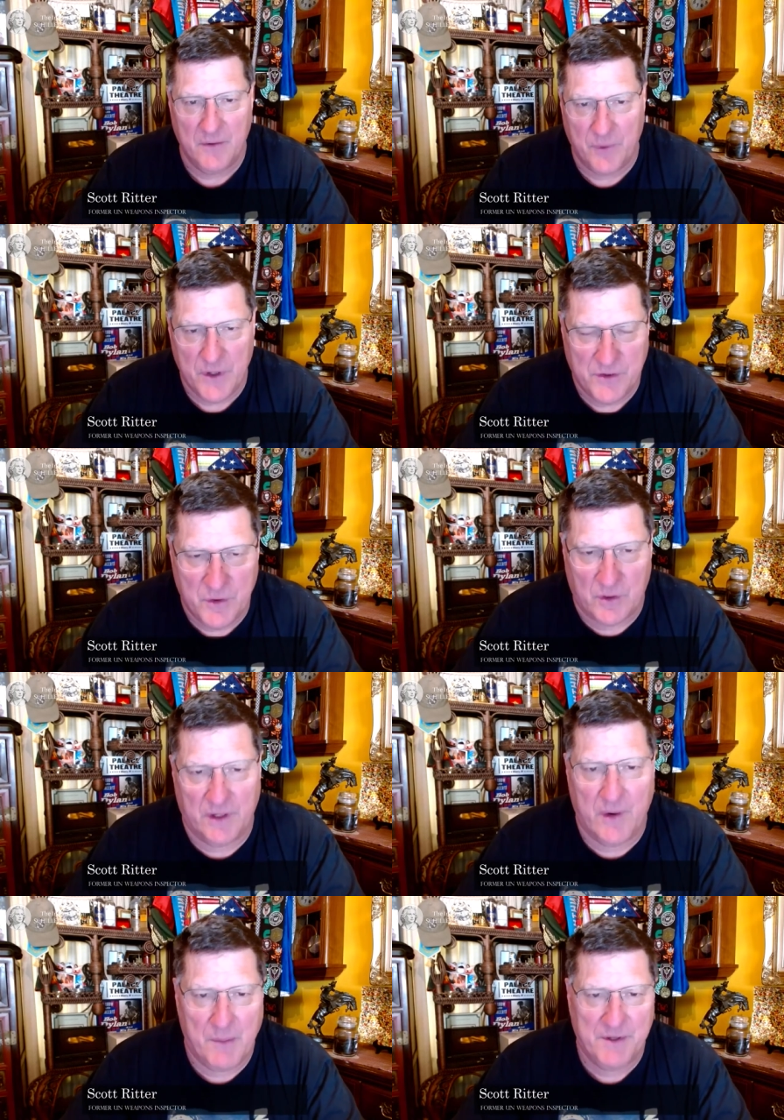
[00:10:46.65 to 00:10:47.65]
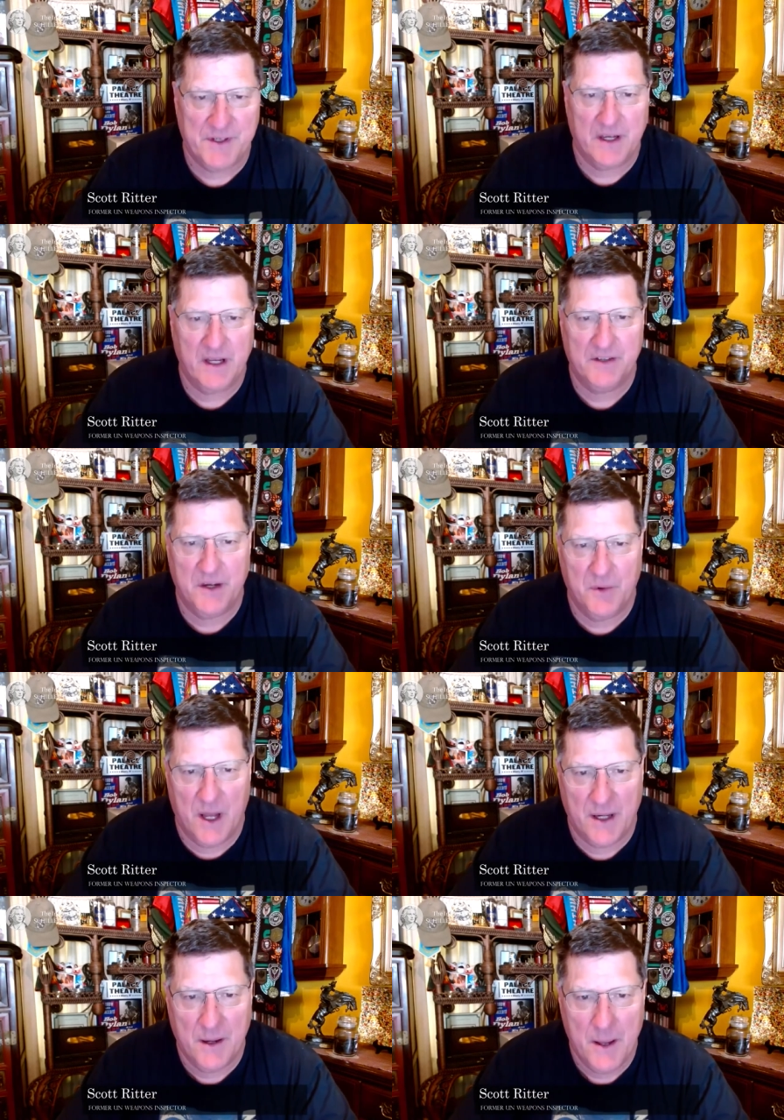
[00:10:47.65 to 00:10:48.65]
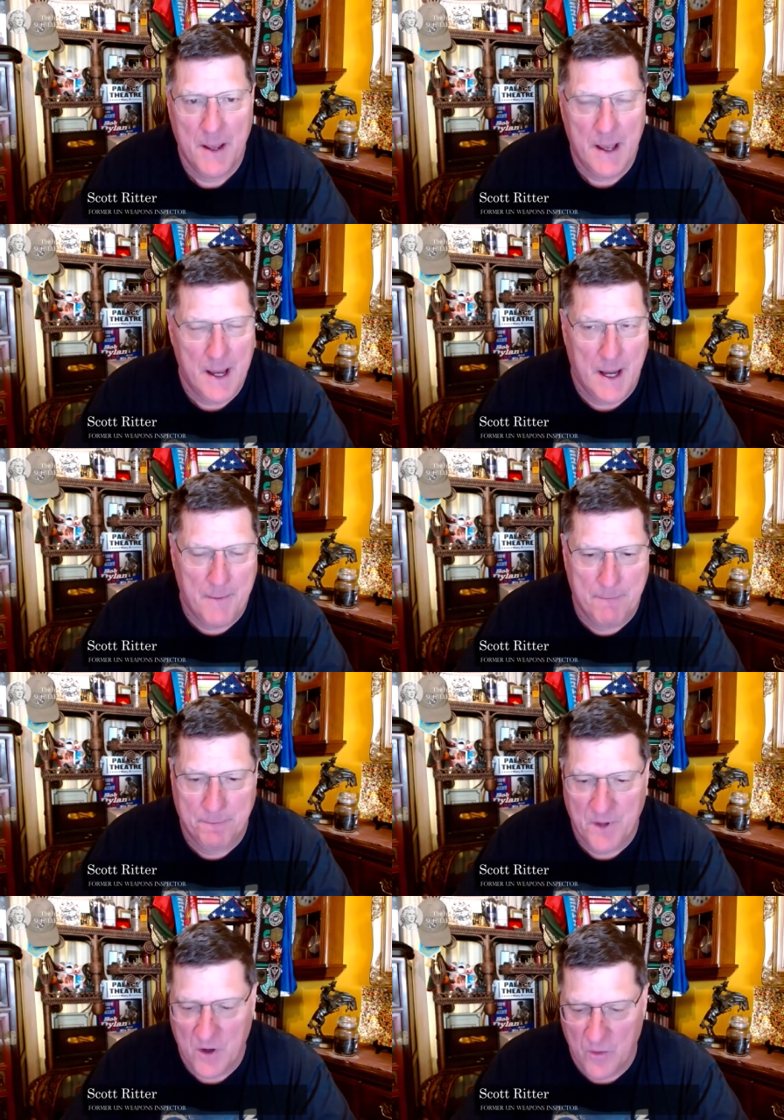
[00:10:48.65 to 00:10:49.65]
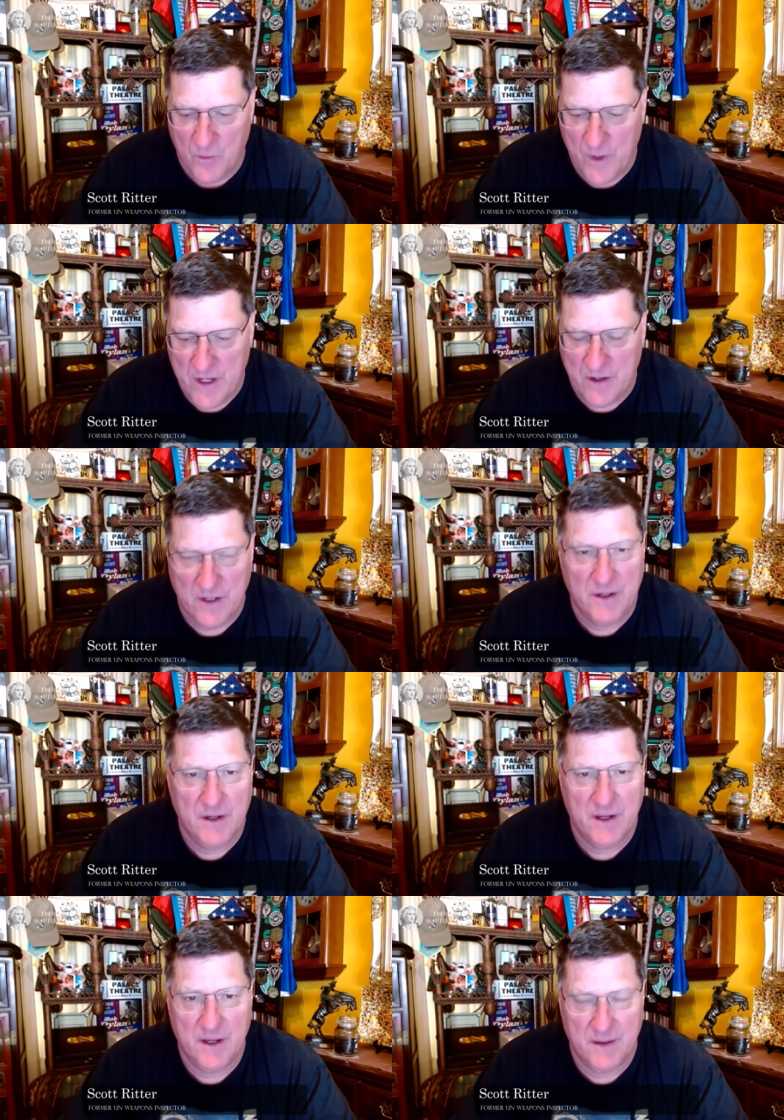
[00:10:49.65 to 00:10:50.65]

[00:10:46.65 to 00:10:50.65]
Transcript: If we use nuclear weapons against Iran, um, we could